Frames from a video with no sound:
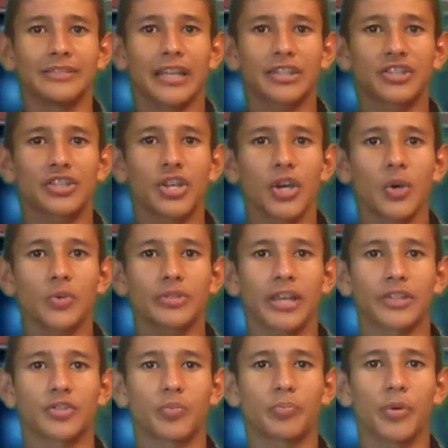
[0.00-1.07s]
that
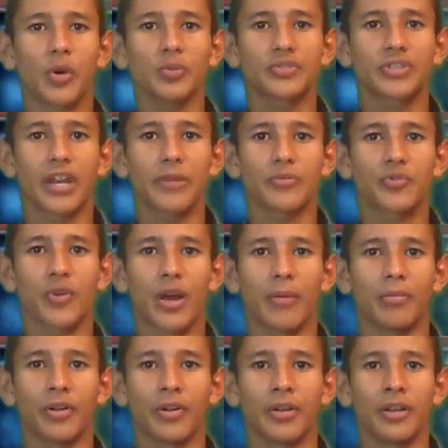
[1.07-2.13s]
shows a supposed time
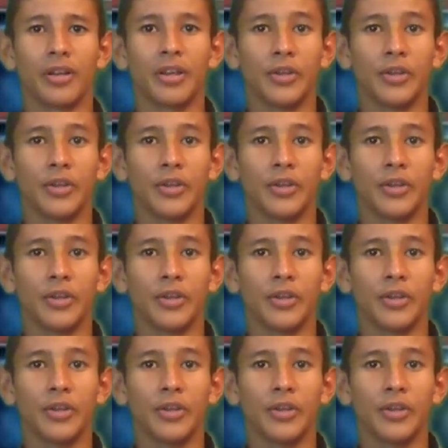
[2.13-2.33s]
traveler